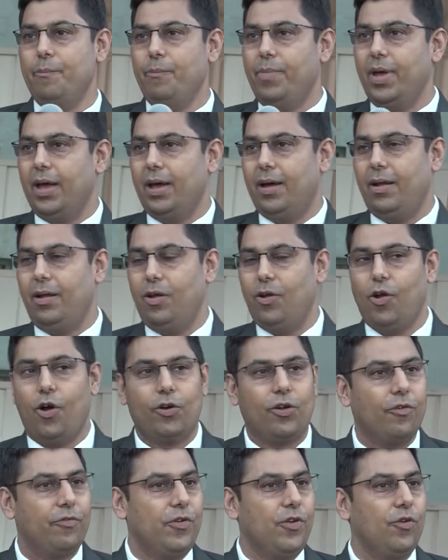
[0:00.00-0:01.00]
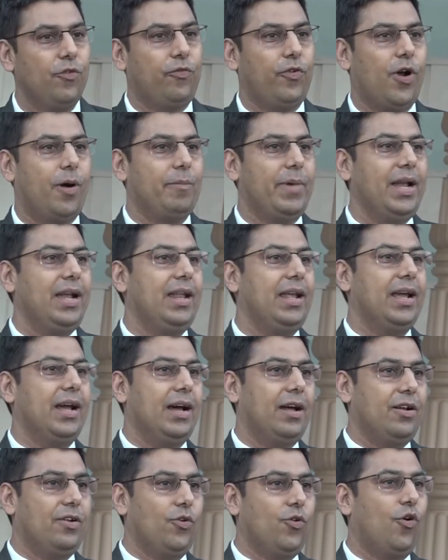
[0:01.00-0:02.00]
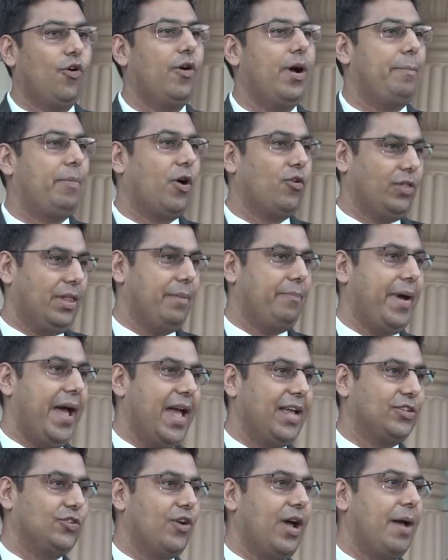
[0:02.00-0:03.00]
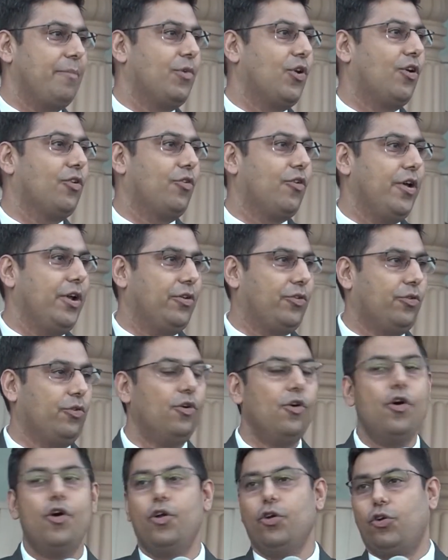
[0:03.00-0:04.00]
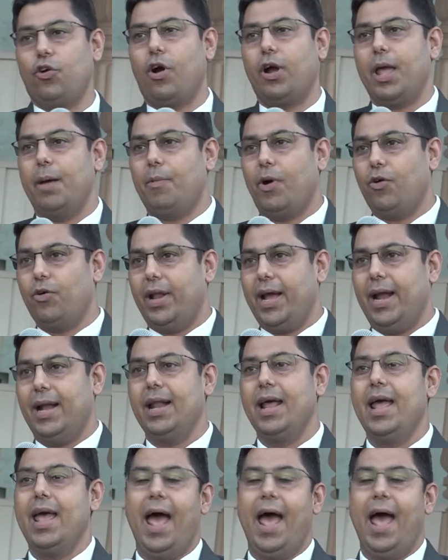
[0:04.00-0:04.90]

a lot of you from India know about the bank, so I'm not going to talk about that.